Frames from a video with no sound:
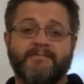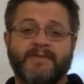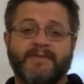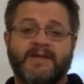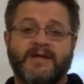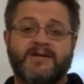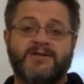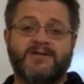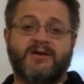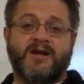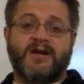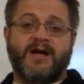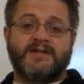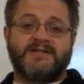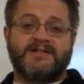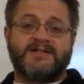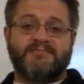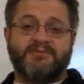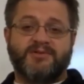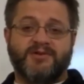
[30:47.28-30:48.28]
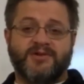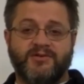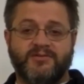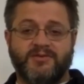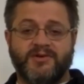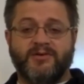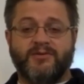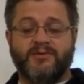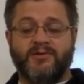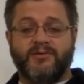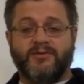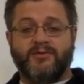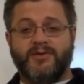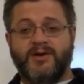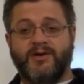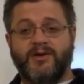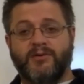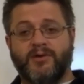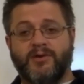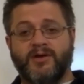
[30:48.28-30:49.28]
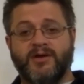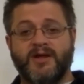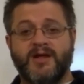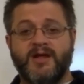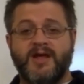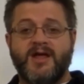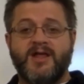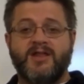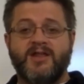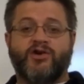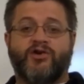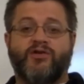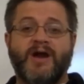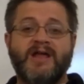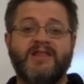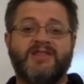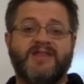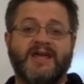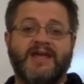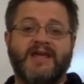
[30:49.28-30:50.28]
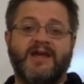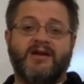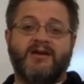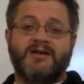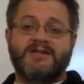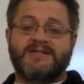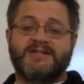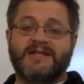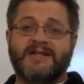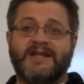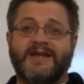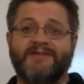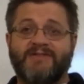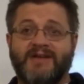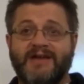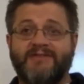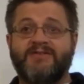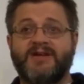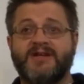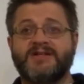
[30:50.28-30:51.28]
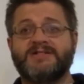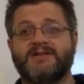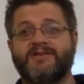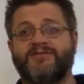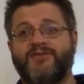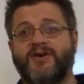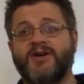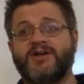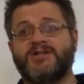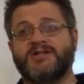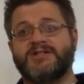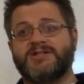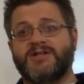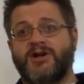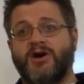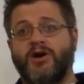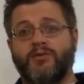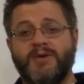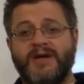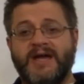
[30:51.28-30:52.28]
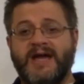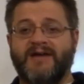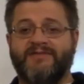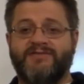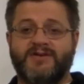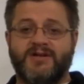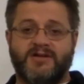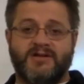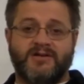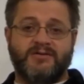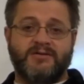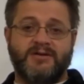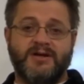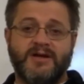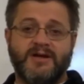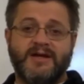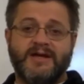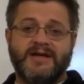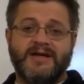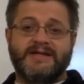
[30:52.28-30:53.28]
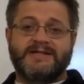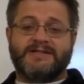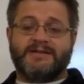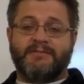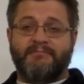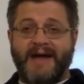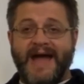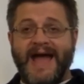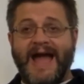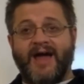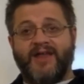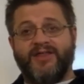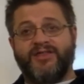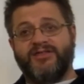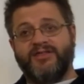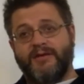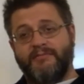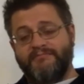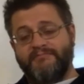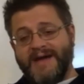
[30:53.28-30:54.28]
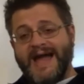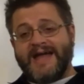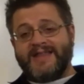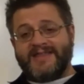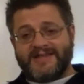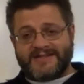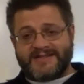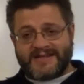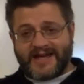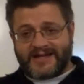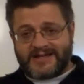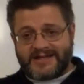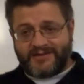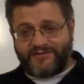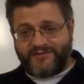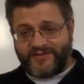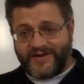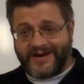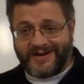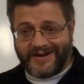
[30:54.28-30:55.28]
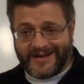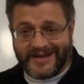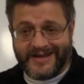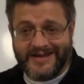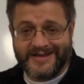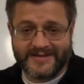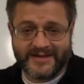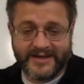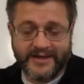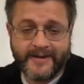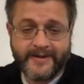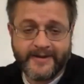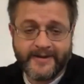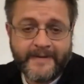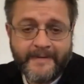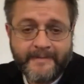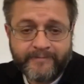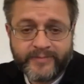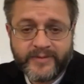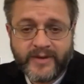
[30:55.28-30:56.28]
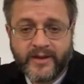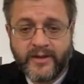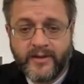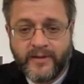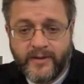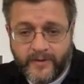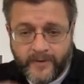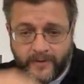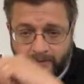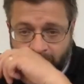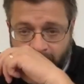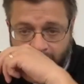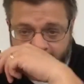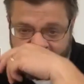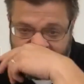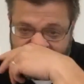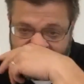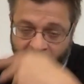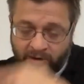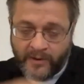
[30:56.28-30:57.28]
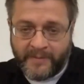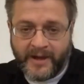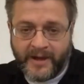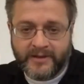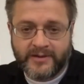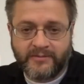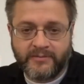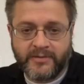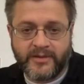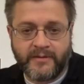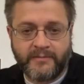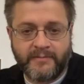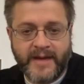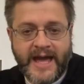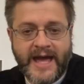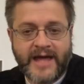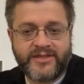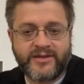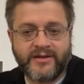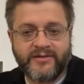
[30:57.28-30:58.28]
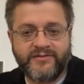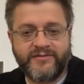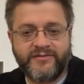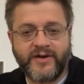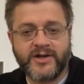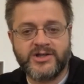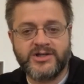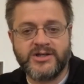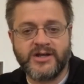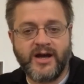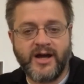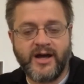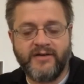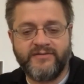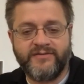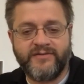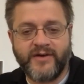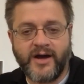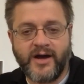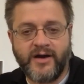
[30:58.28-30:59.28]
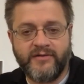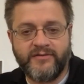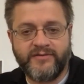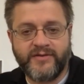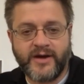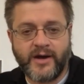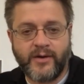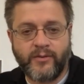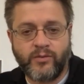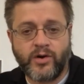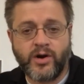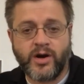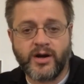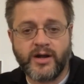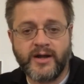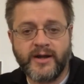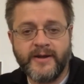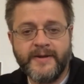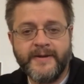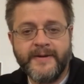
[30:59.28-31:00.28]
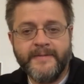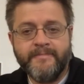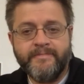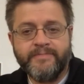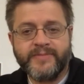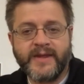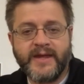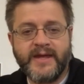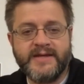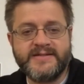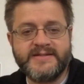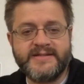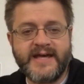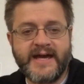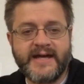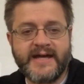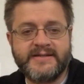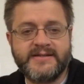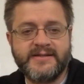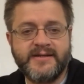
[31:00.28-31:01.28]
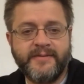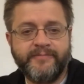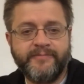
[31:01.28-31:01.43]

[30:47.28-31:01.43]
Things are not simple in the real world. The great thing here is that they've given us the functions, and all we have to do is the math. The math is actually fairly easy. What we know about the math of function of work is that